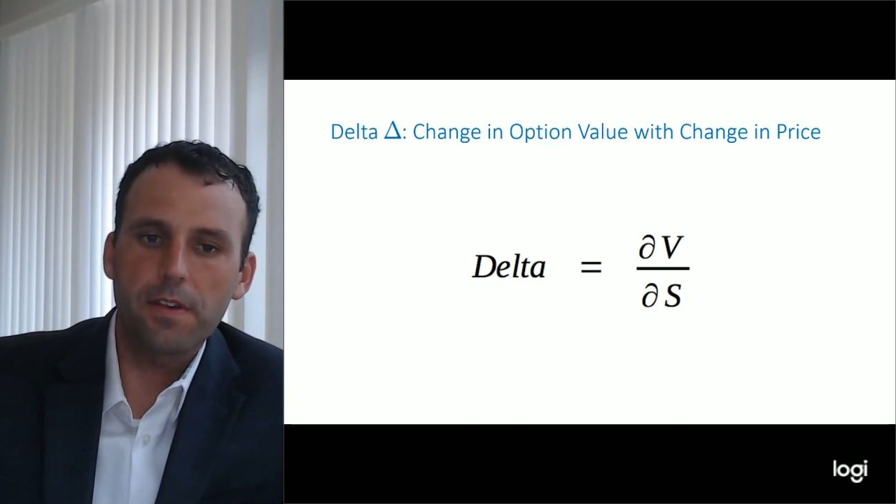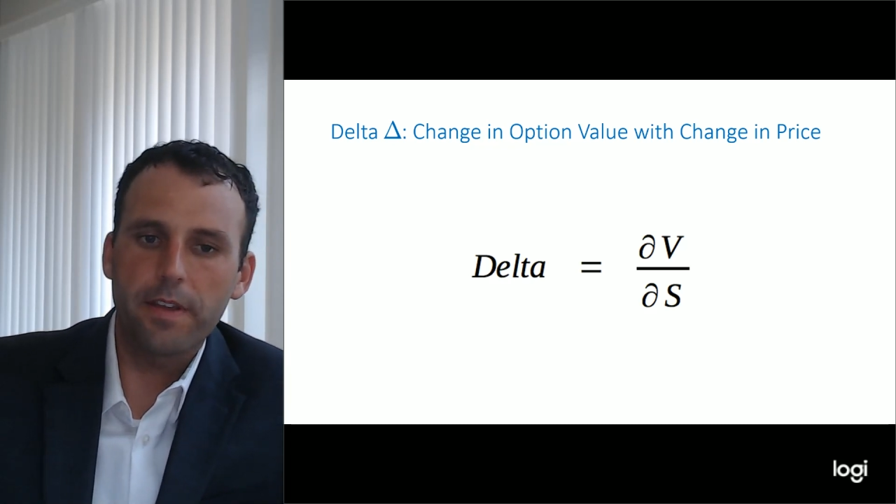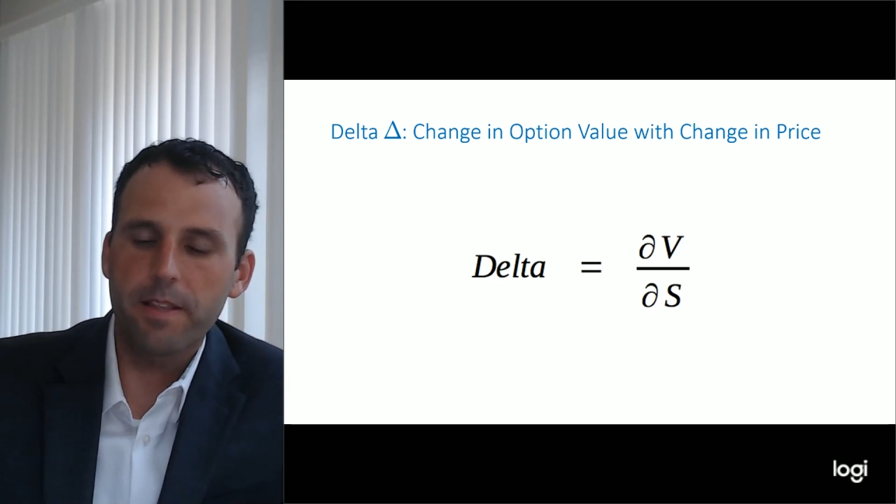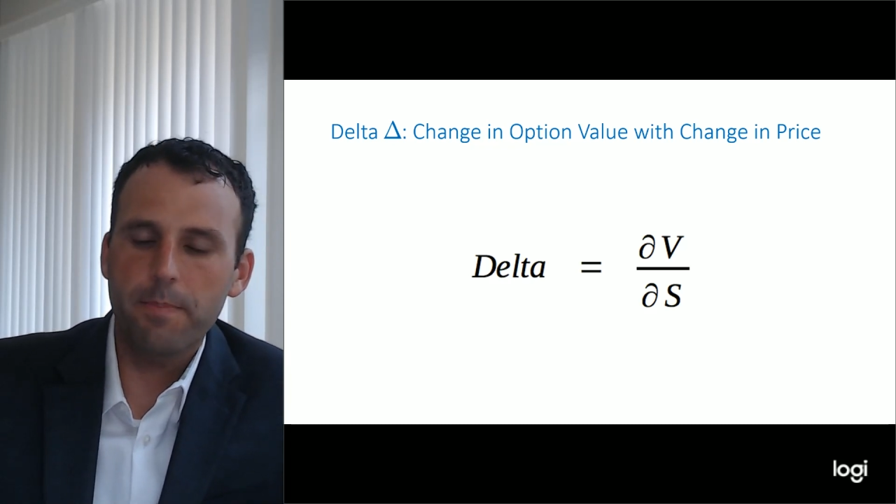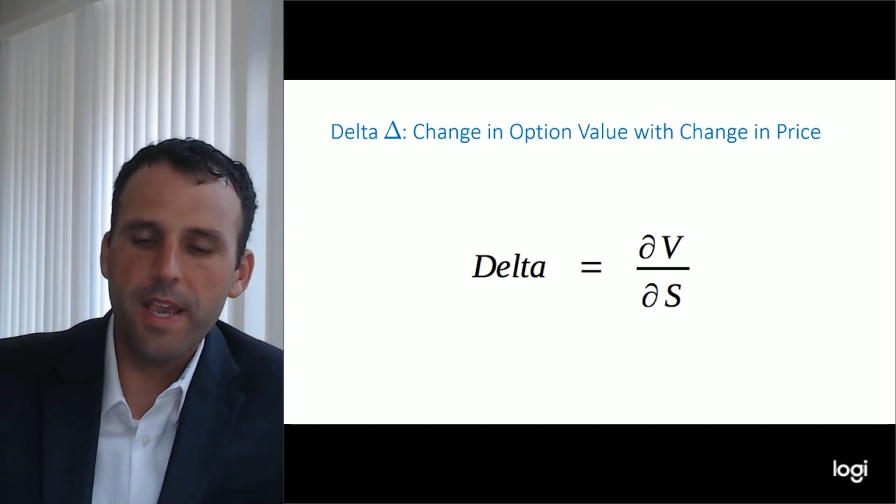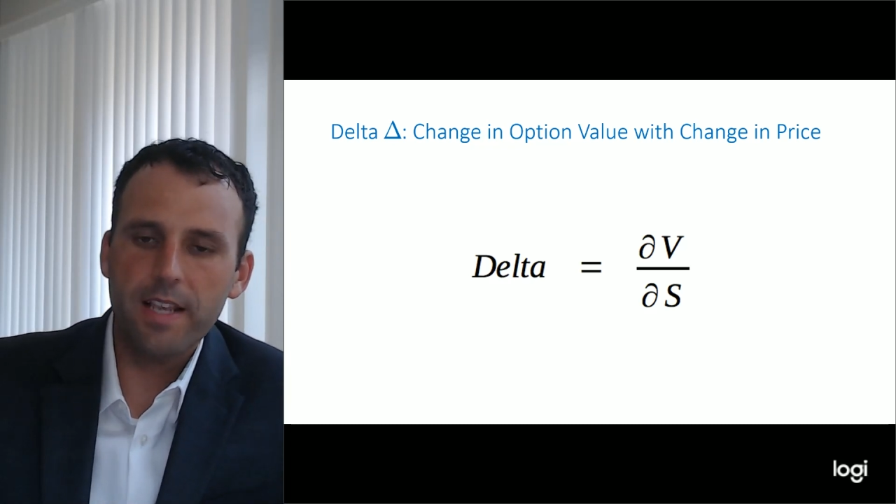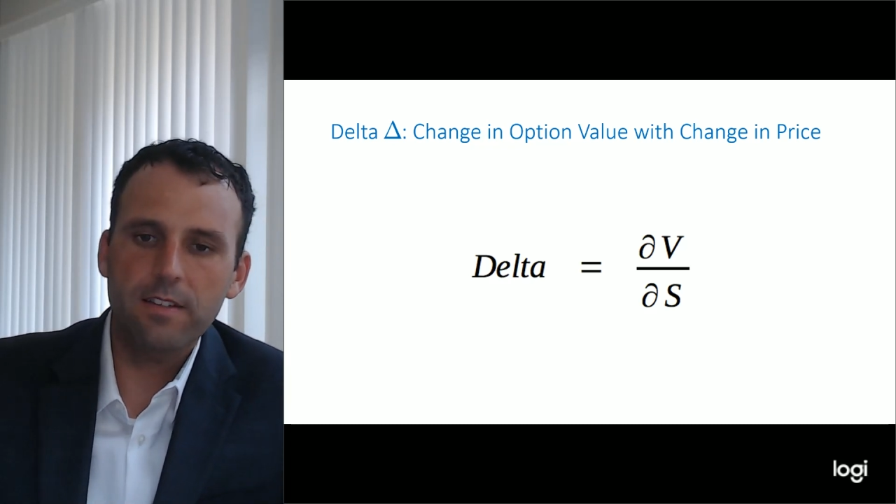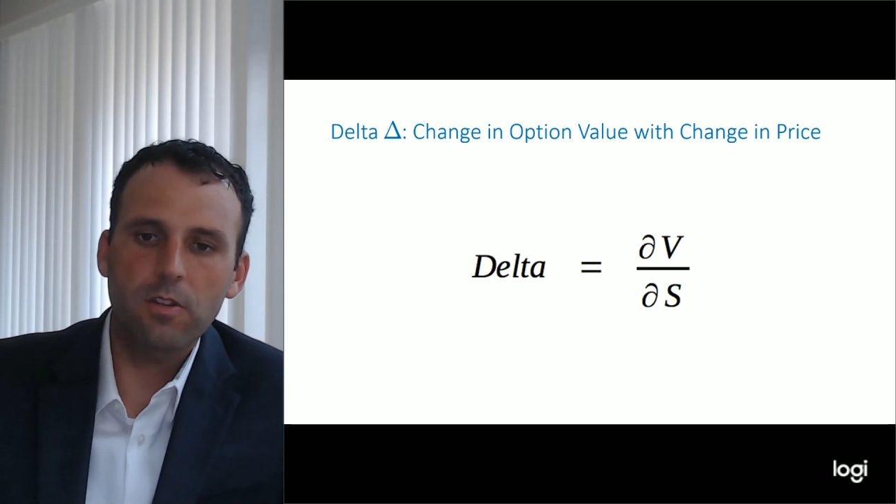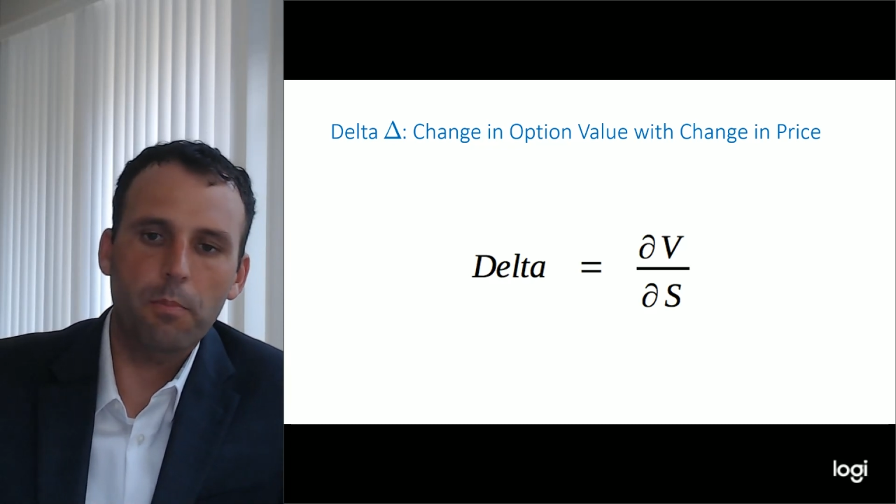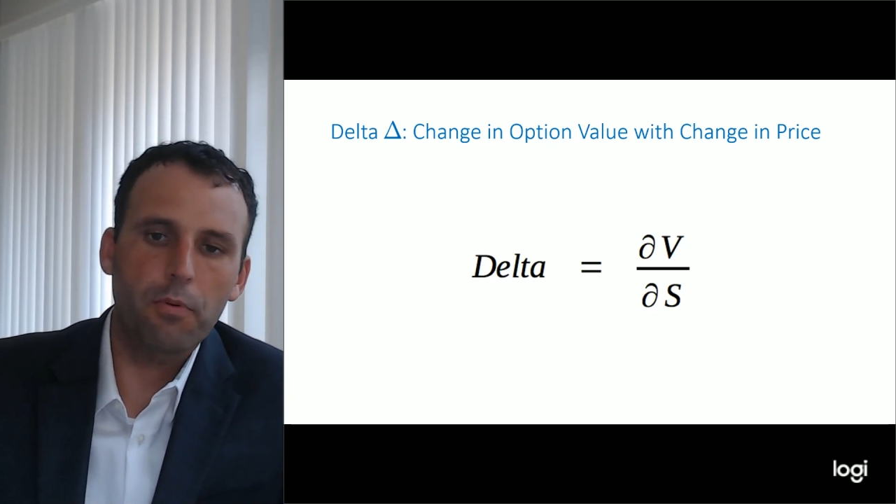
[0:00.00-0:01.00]
It's basically the
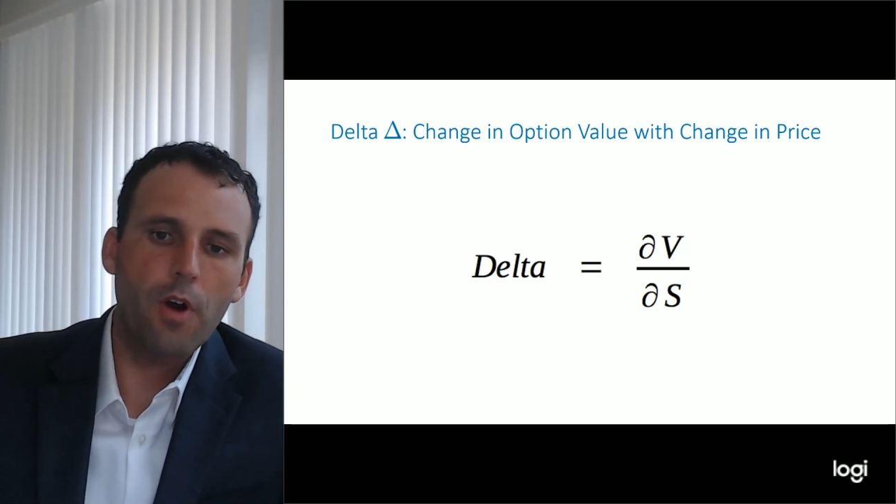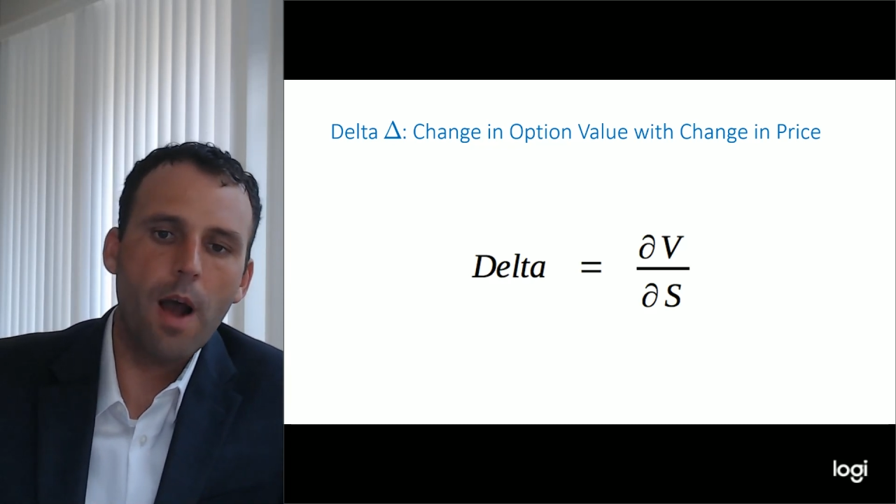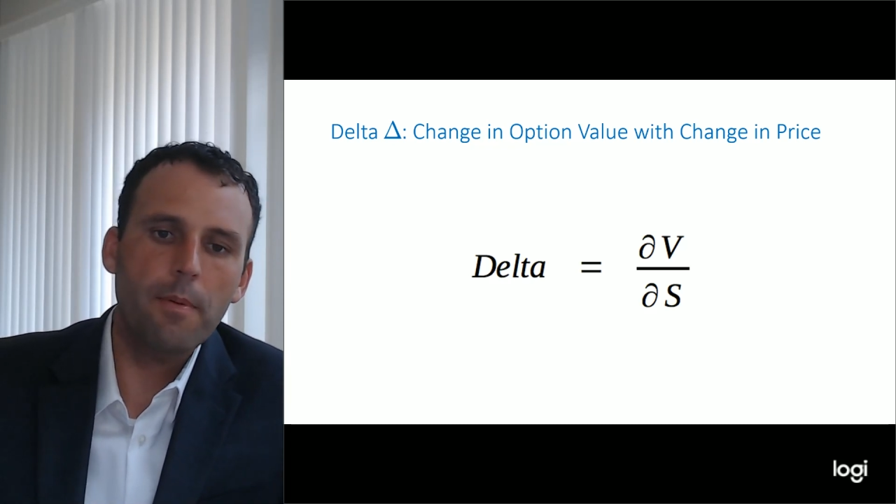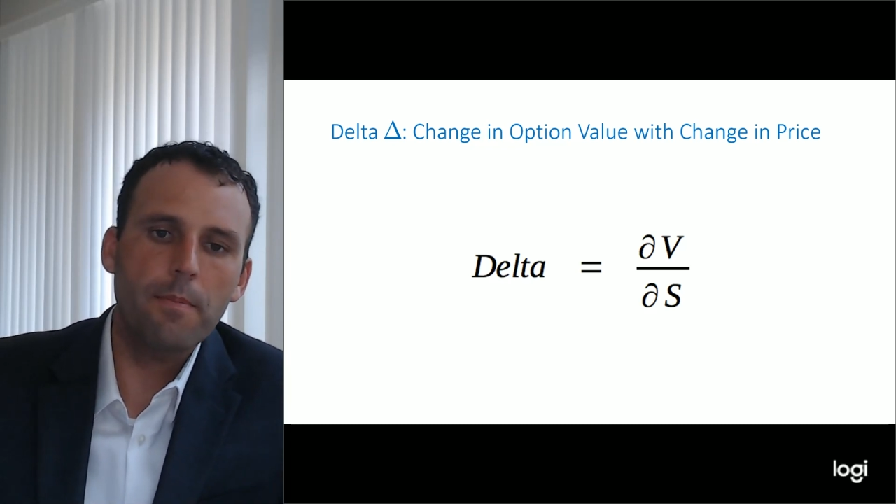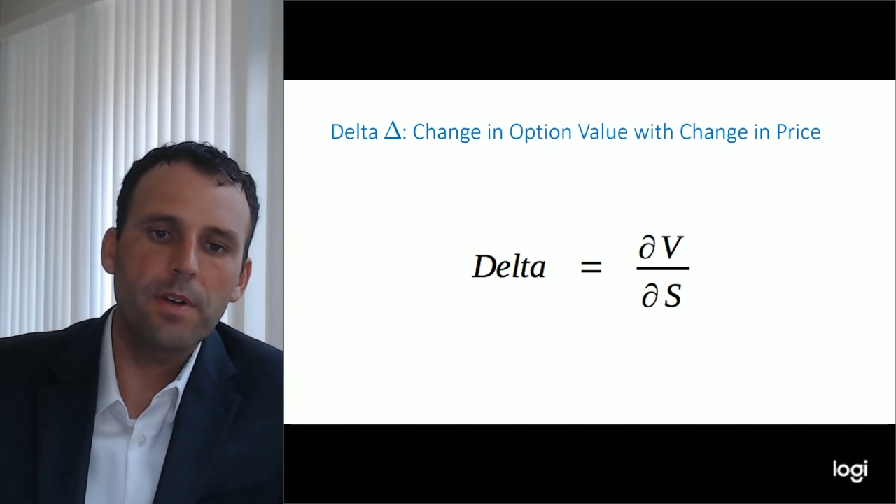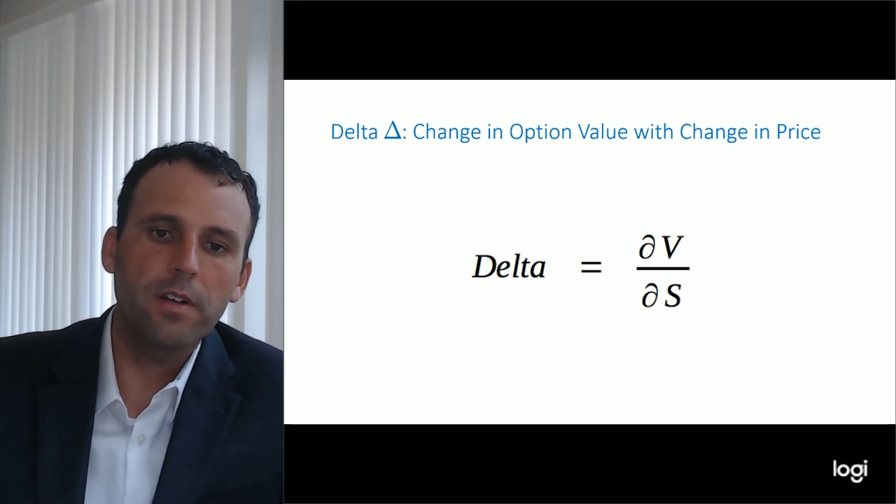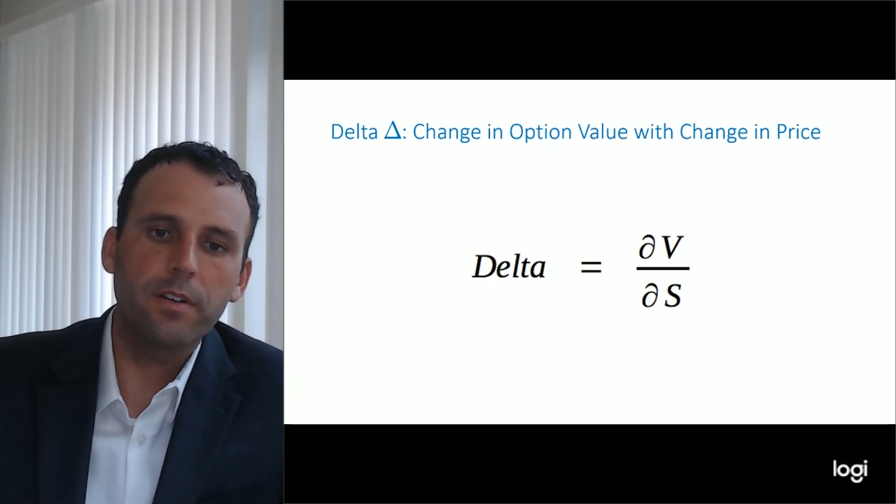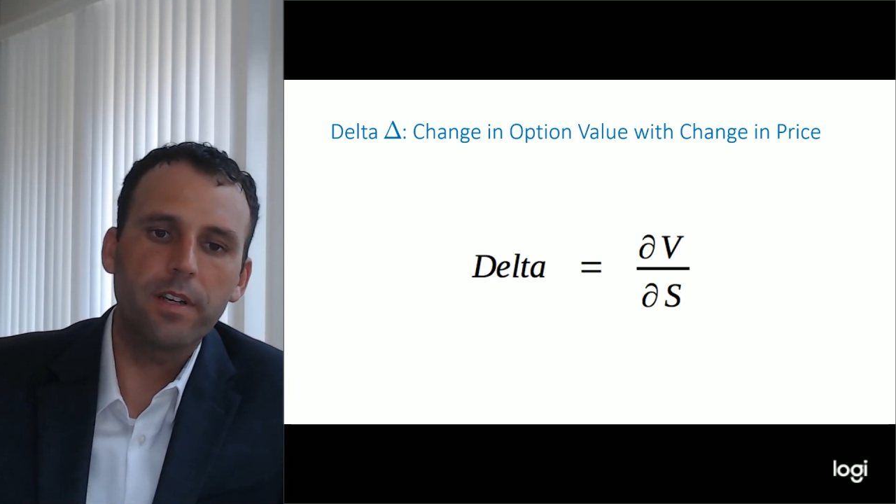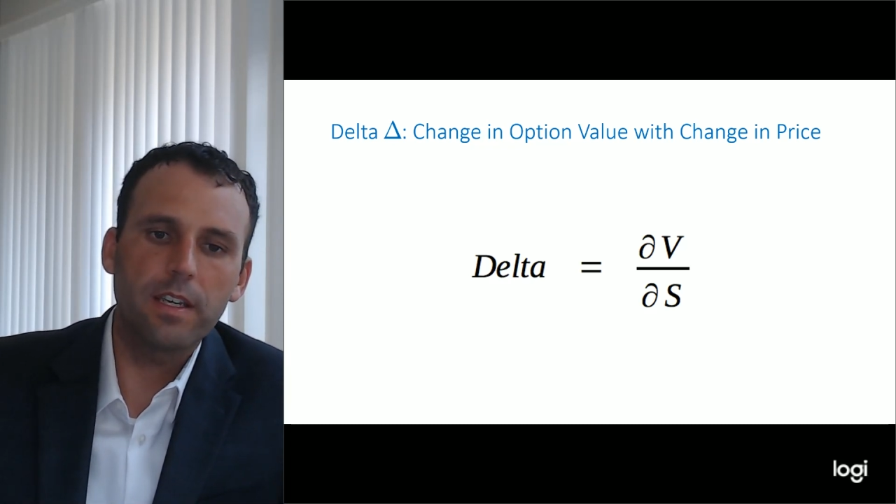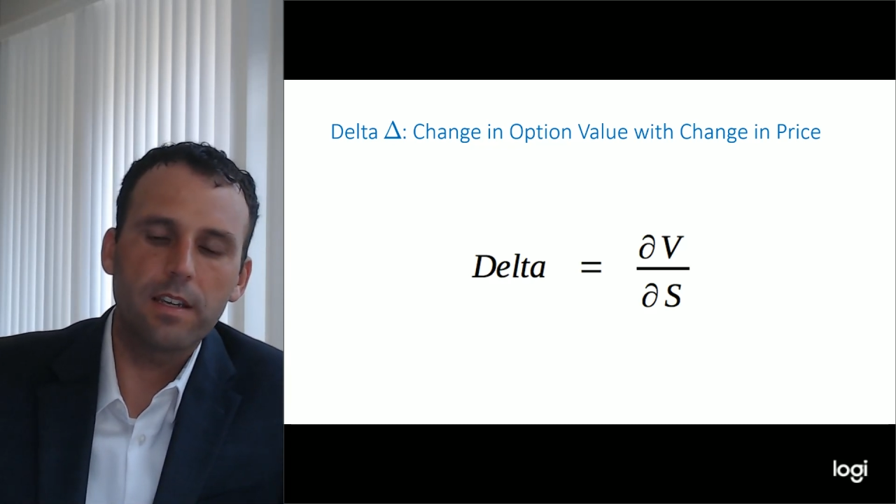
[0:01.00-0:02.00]

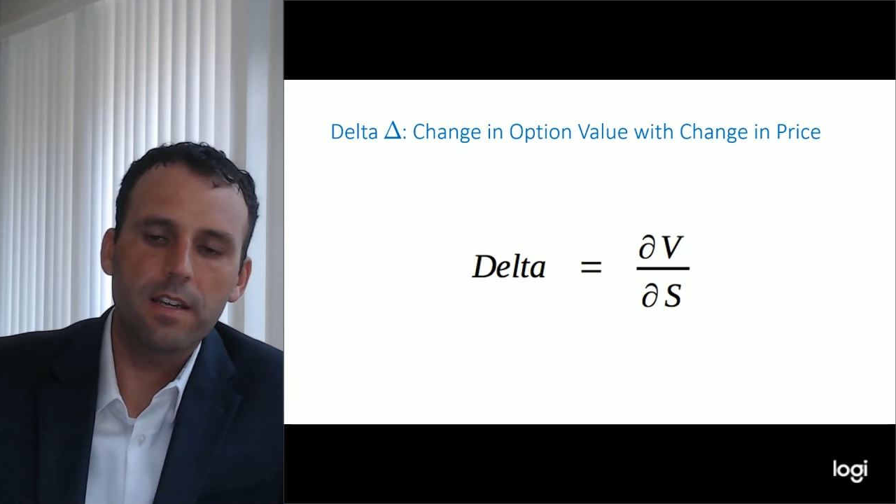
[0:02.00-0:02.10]
probability